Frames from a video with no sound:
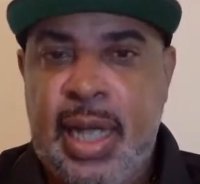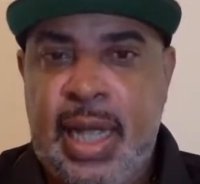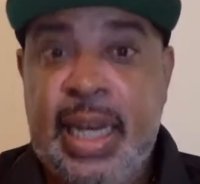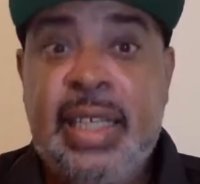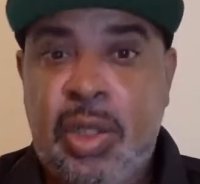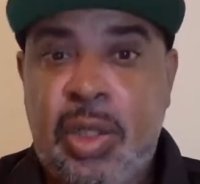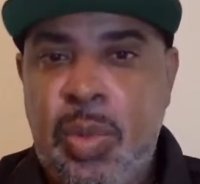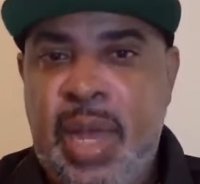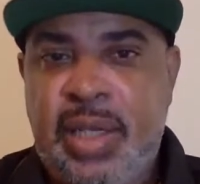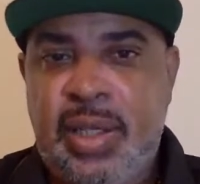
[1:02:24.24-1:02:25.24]
At
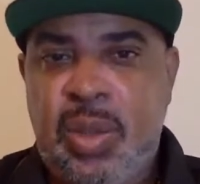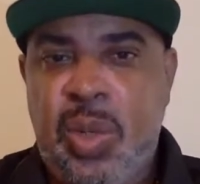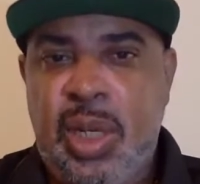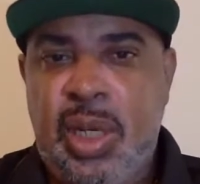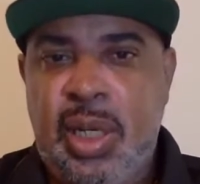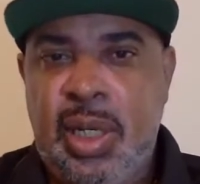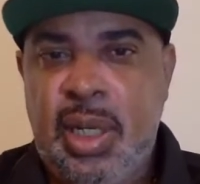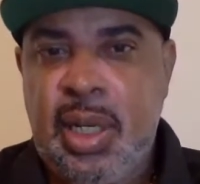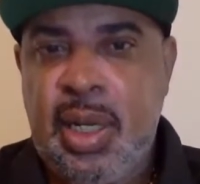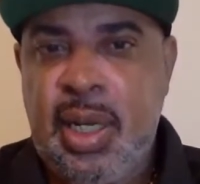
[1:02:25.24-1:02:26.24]
least 2 matches a week,
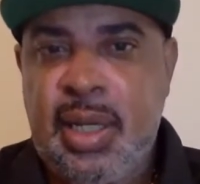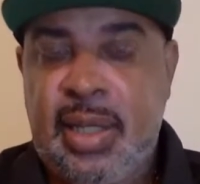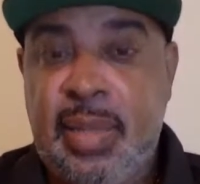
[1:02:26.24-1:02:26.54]
and